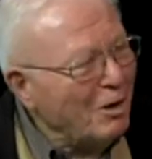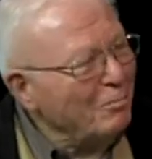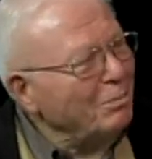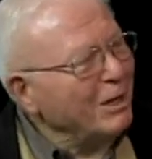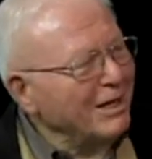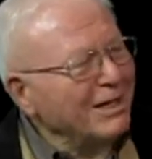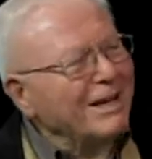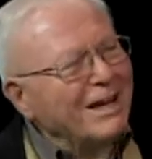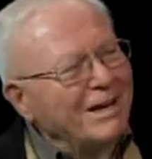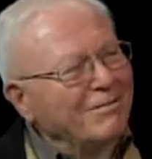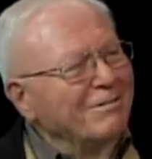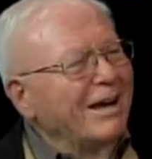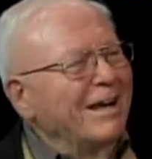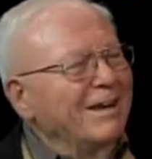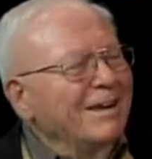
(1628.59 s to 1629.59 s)
but at any
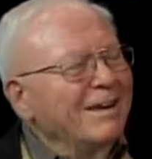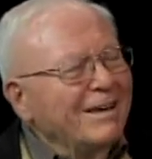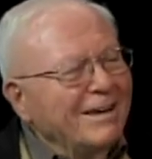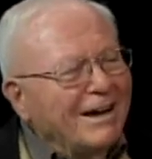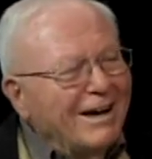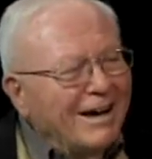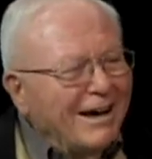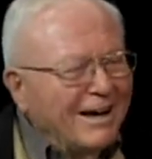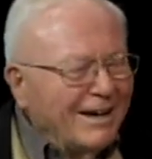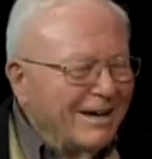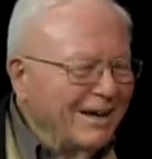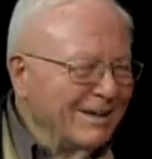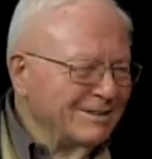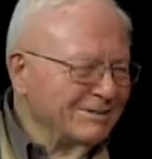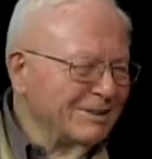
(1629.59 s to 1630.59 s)
rate, uh,
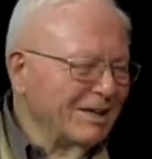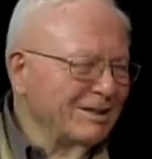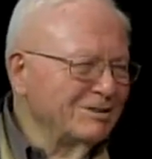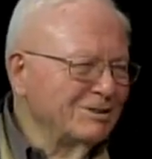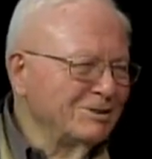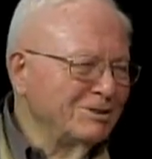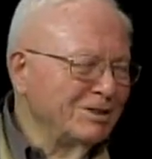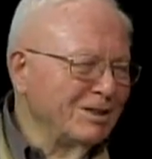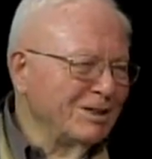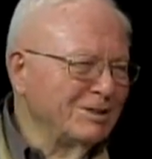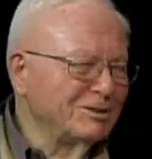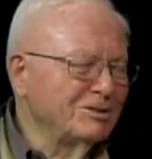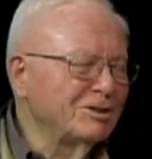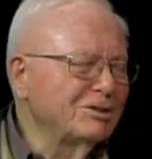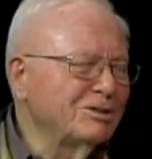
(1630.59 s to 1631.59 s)
it, it,
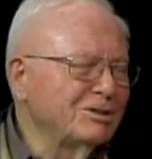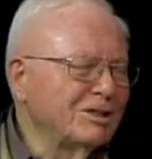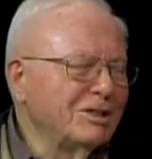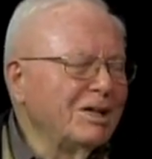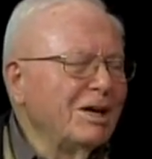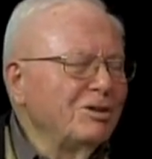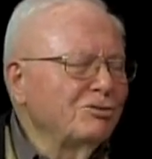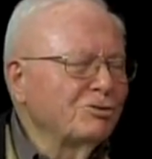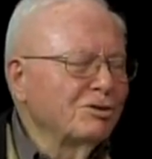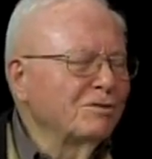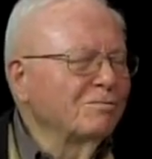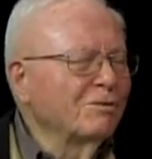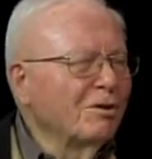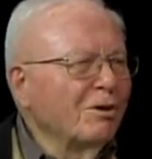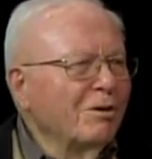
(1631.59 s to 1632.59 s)
it's just the nature
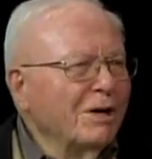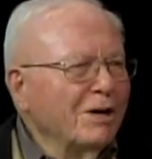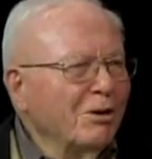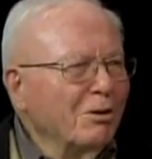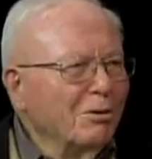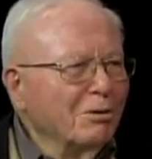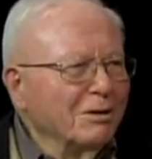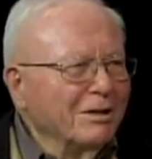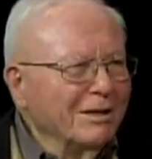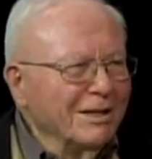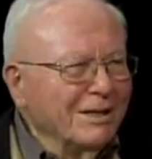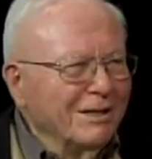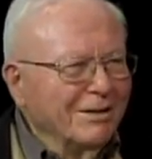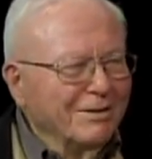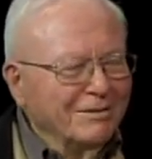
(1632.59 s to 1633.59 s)
of growing older.
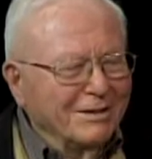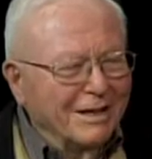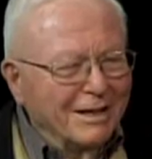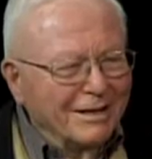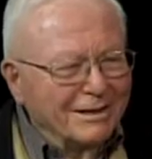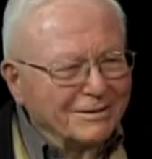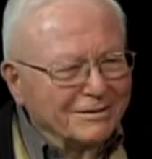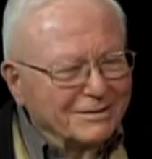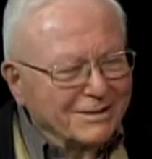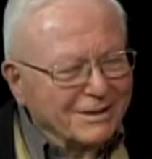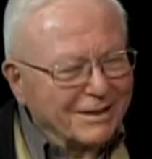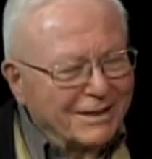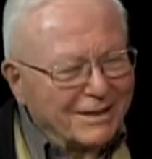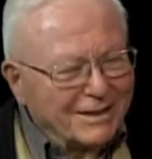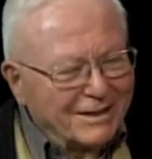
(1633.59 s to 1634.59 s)
Yes. You know, uh,
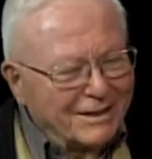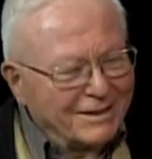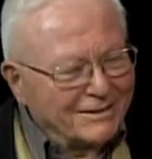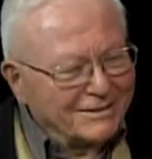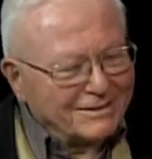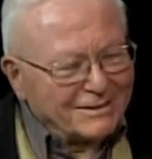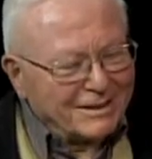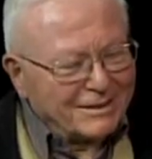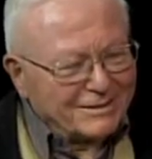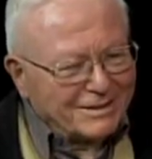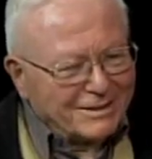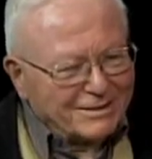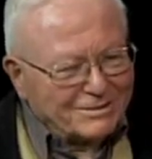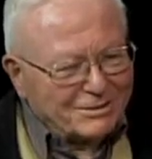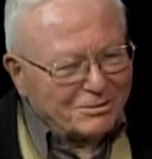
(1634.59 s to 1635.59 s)
it's, it,
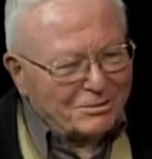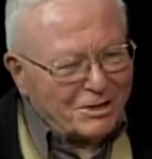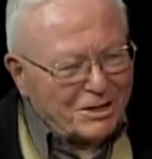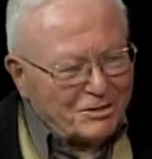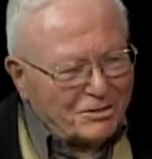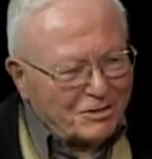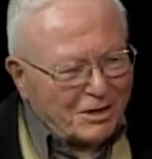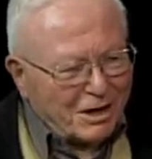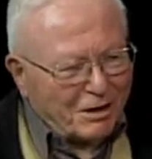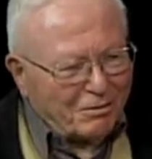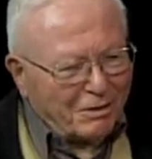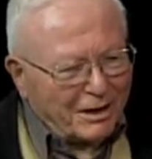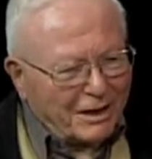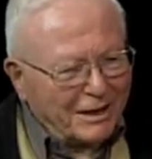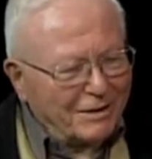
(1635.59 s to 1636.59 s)
it's strange that
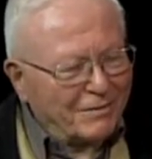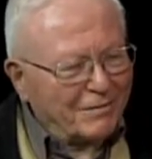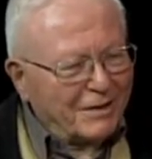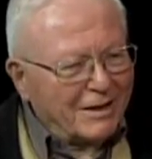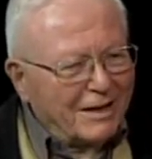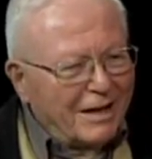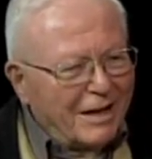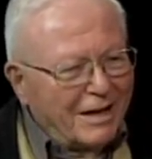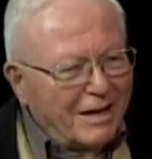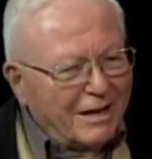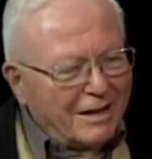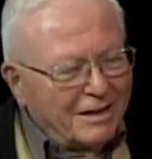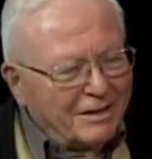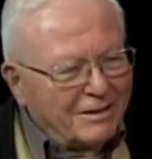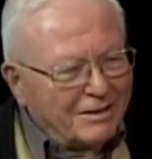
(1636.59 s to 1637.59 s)
way.
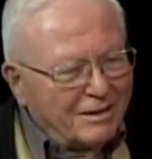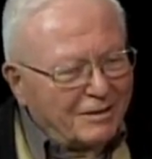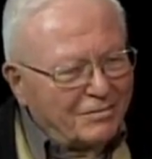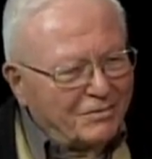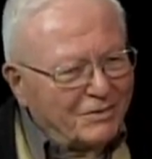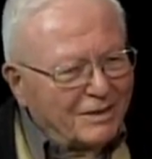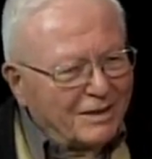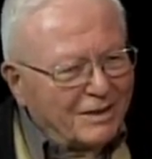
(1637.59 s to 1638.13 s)
And um,